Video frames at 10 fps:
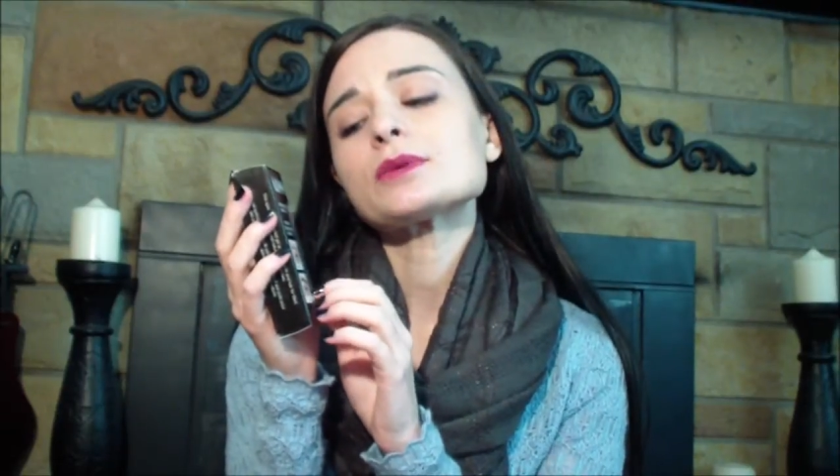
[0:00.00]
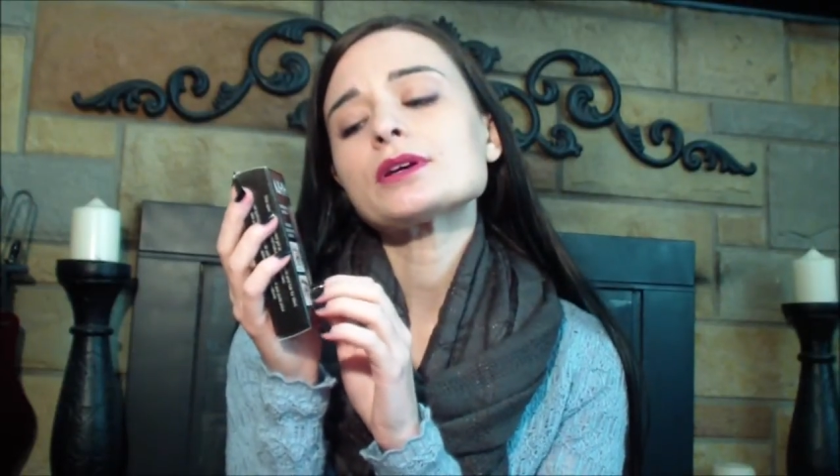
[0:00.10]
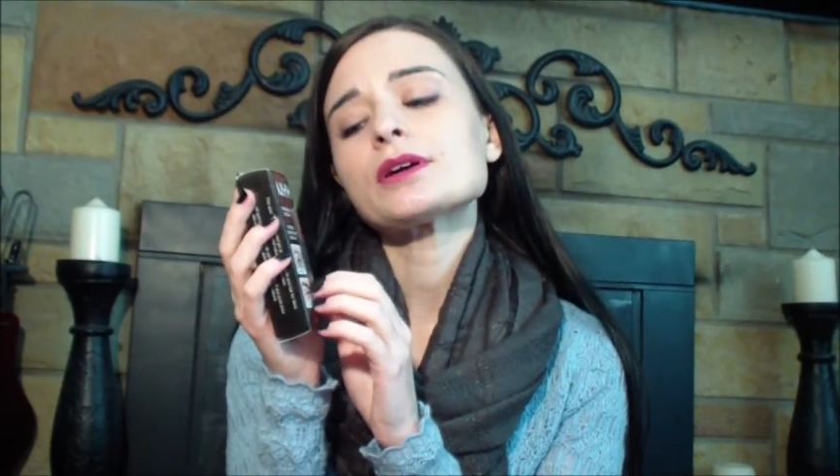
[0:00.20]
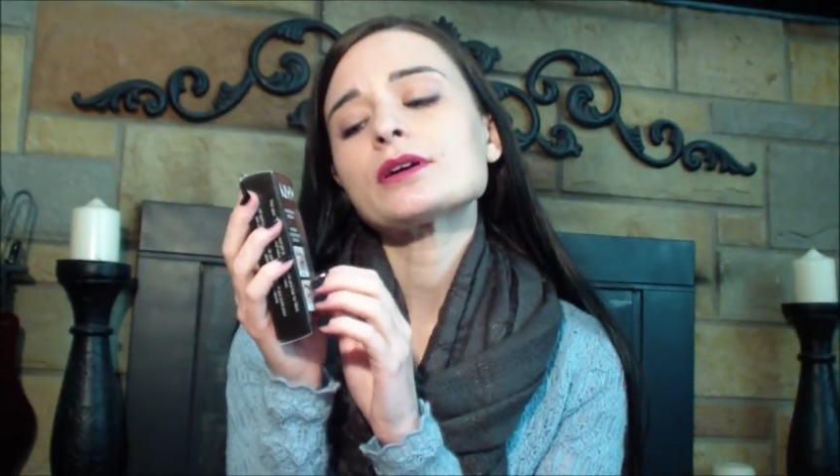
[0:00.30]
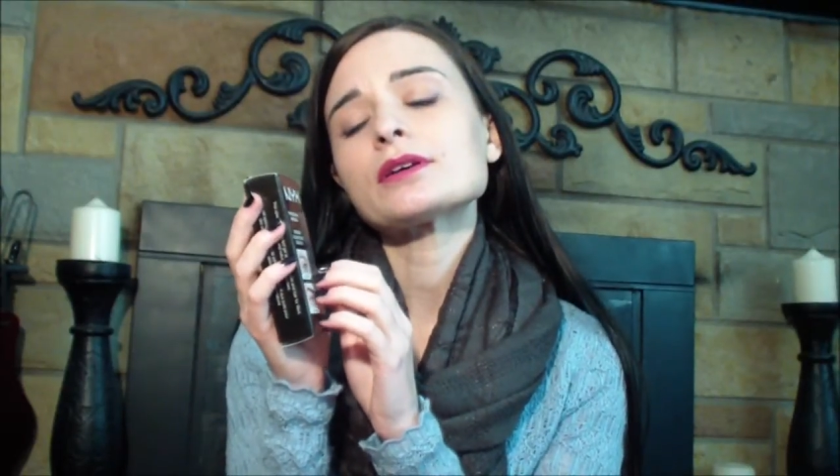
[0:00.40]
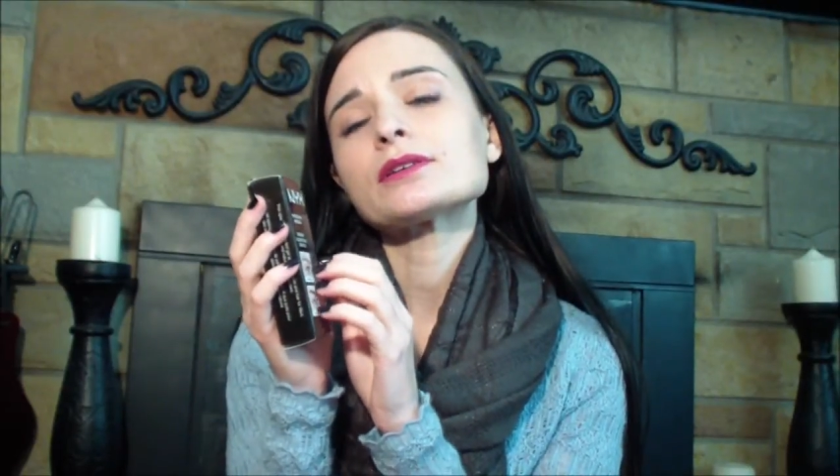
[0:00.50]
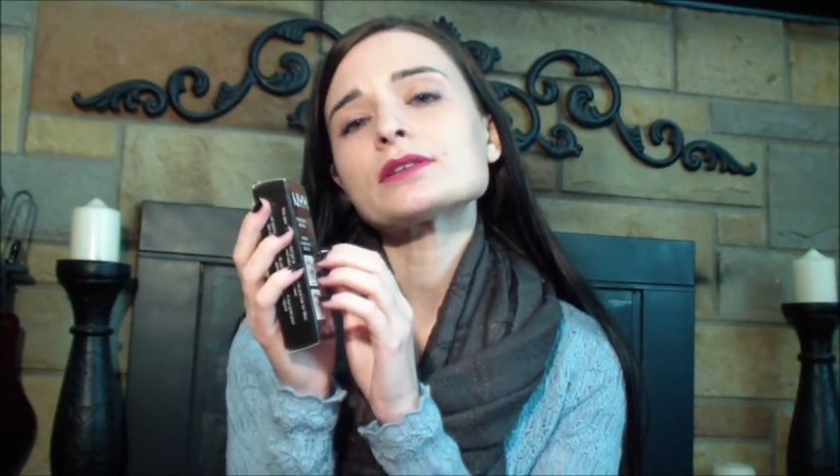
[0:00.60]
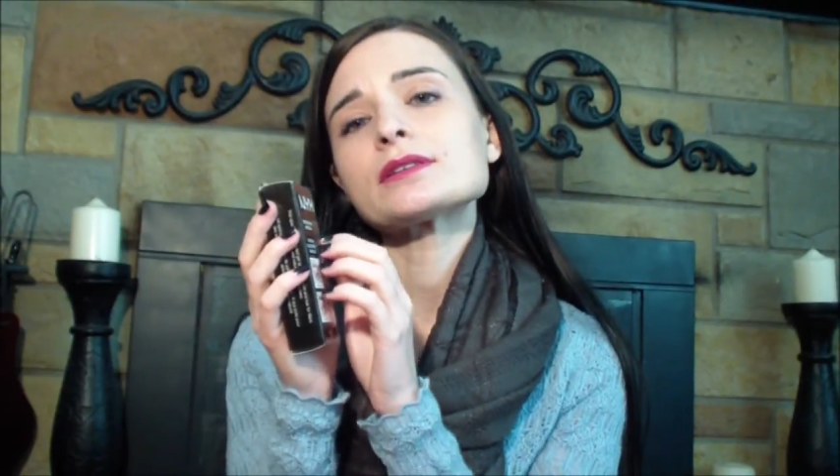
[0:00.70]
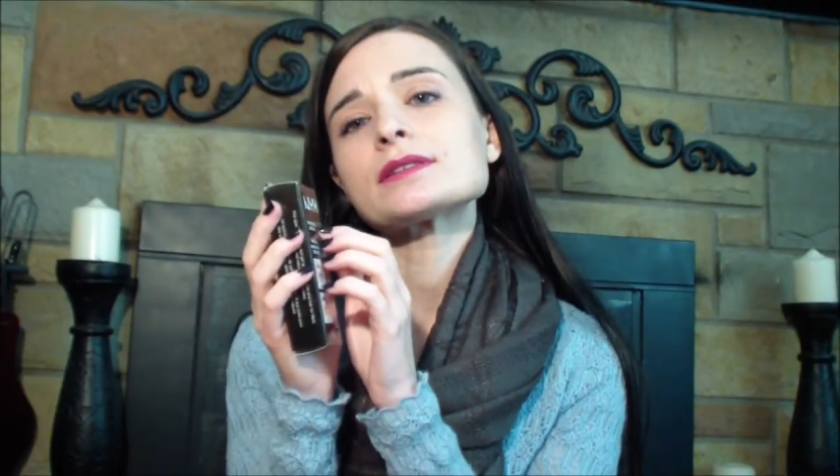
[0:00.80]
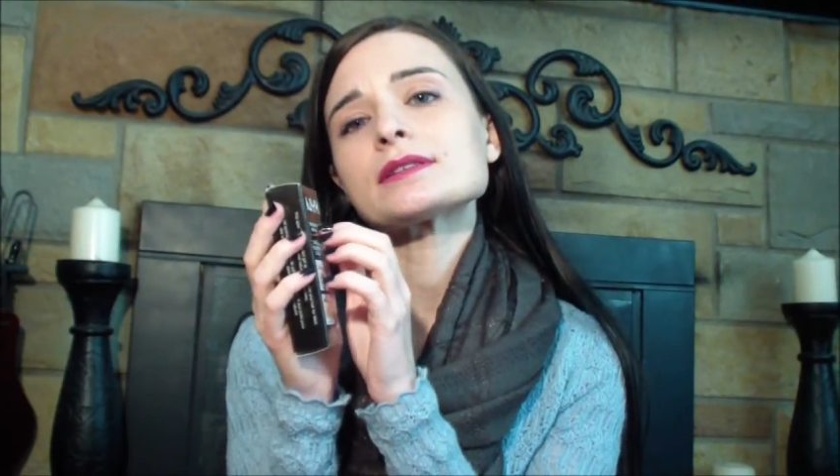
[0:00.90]

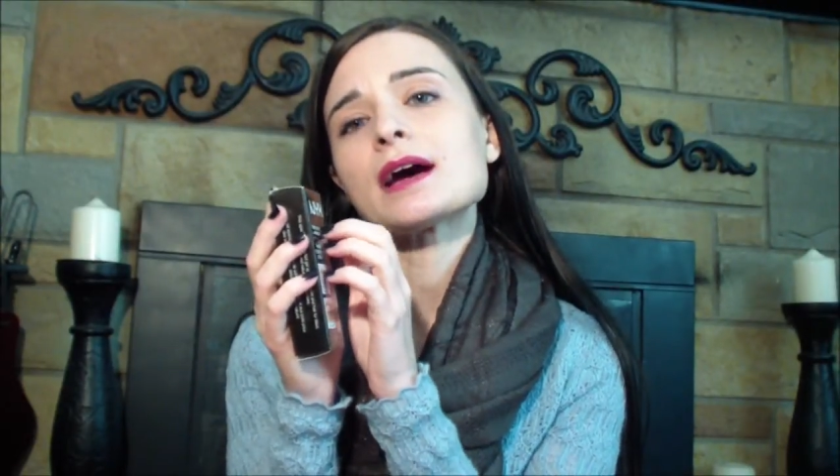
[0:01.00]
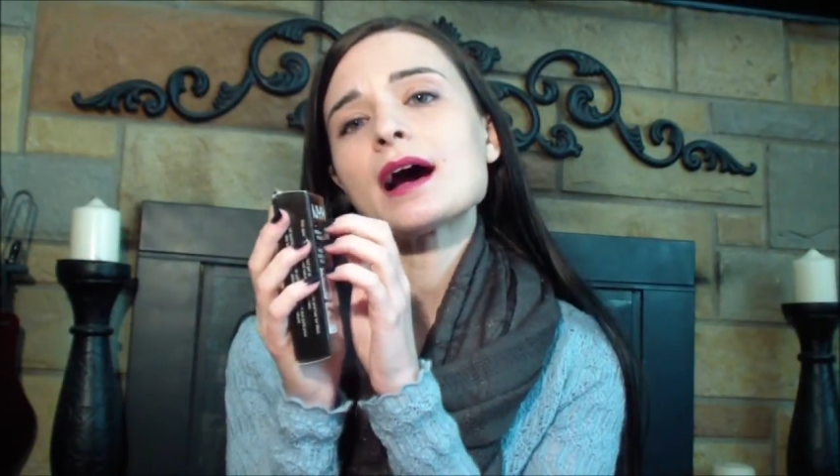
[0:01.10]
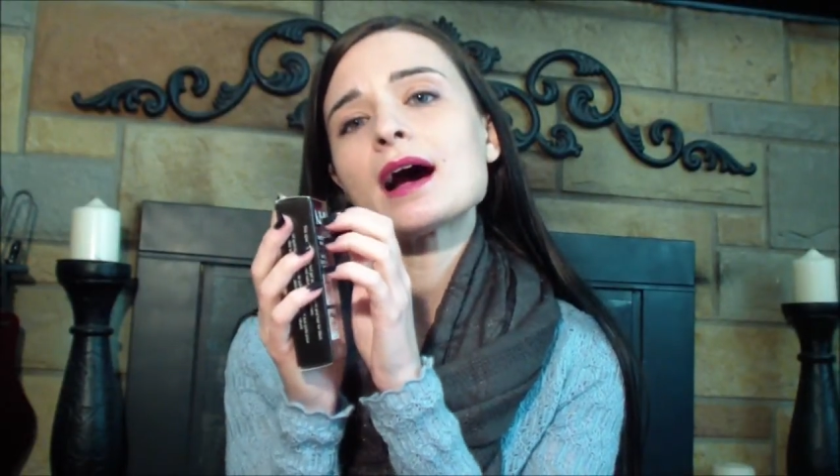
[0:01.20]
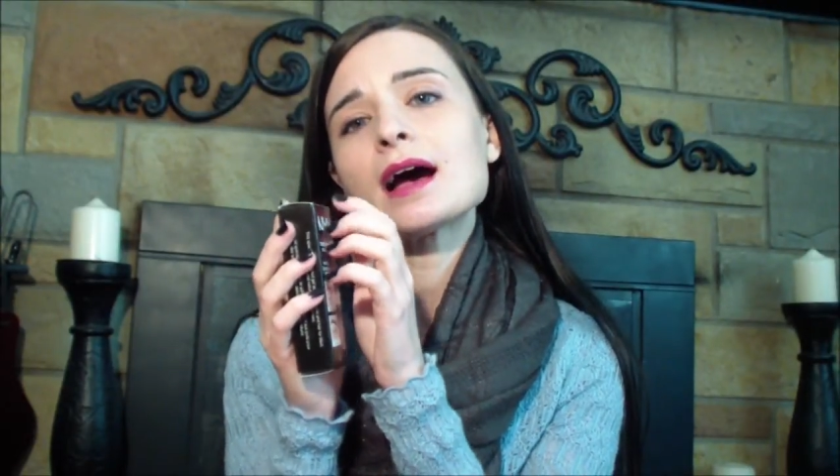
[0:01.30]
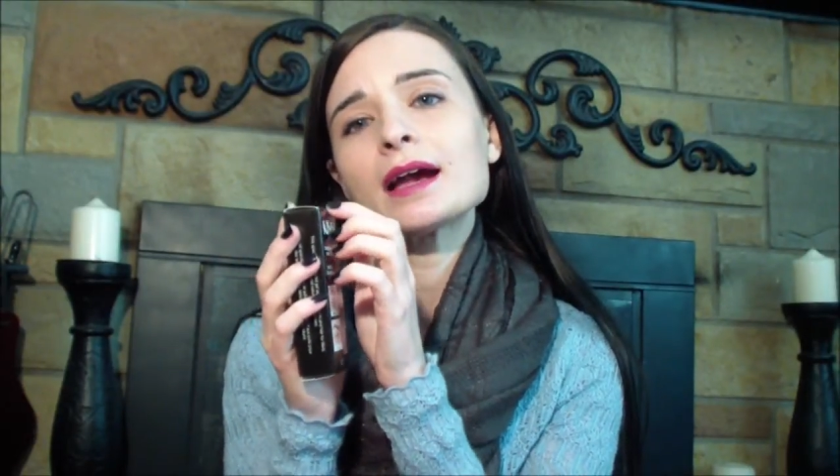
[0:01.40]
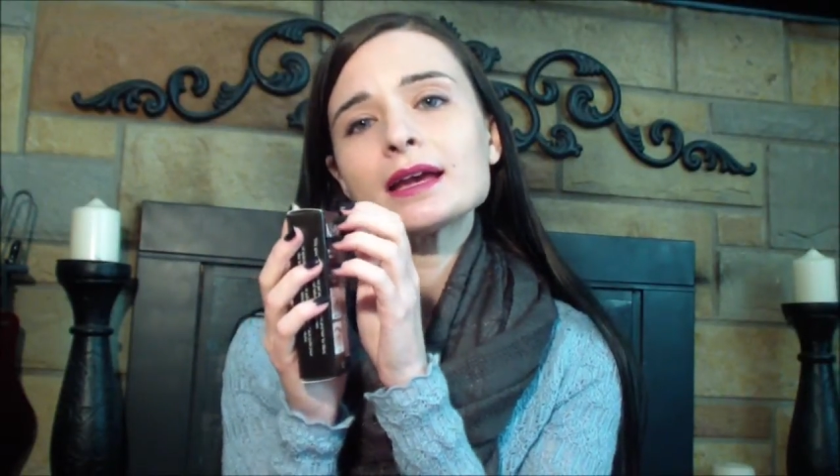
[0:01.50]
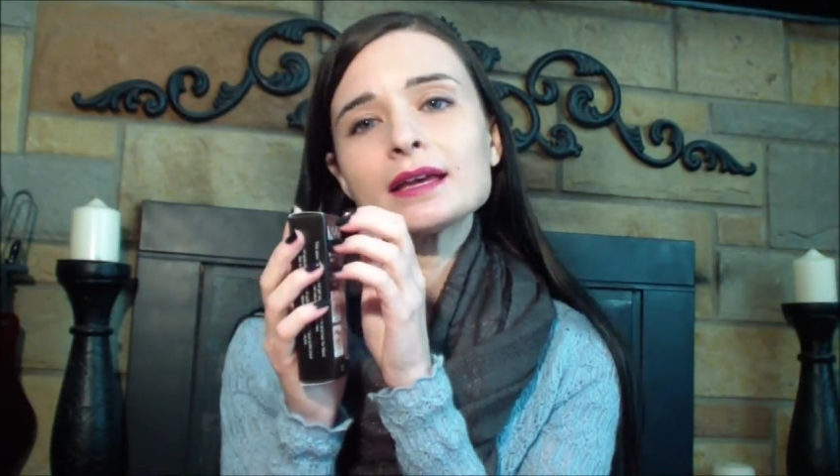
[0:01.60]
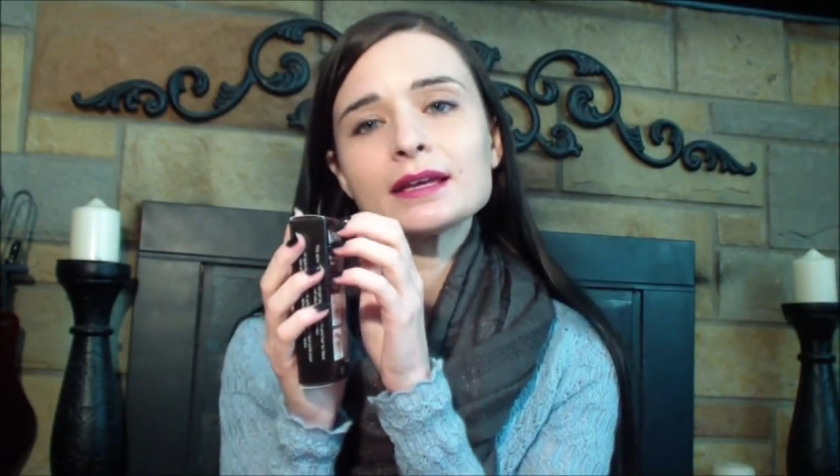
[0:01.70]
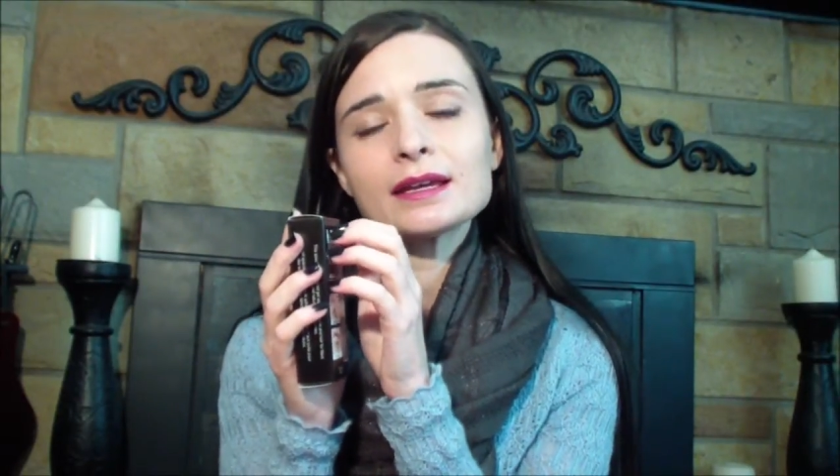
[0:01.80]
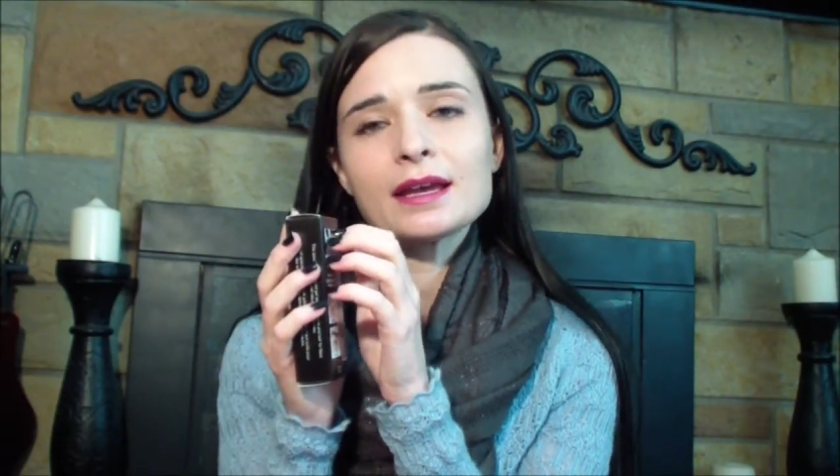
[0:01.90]
because
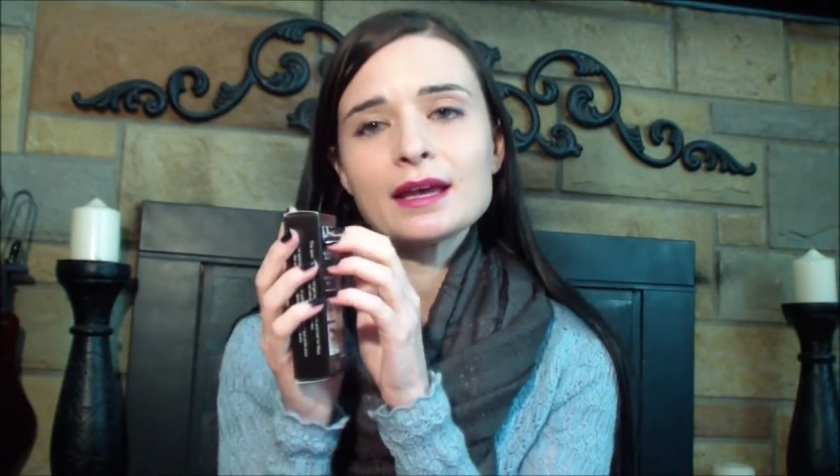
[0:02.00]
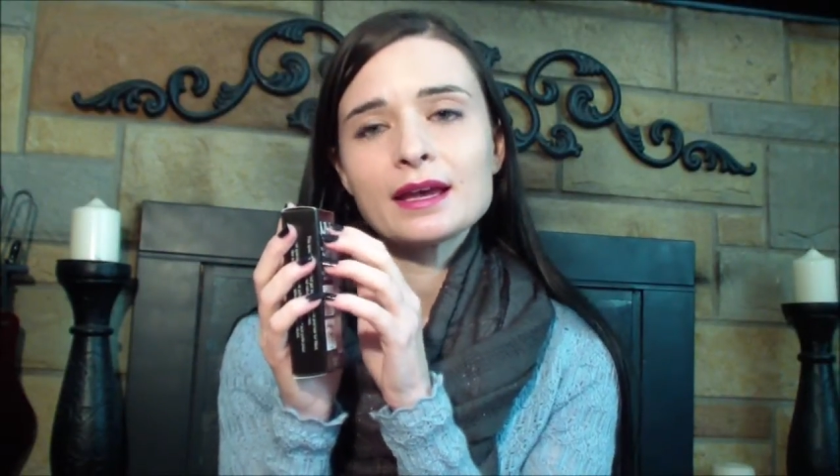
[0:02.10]
I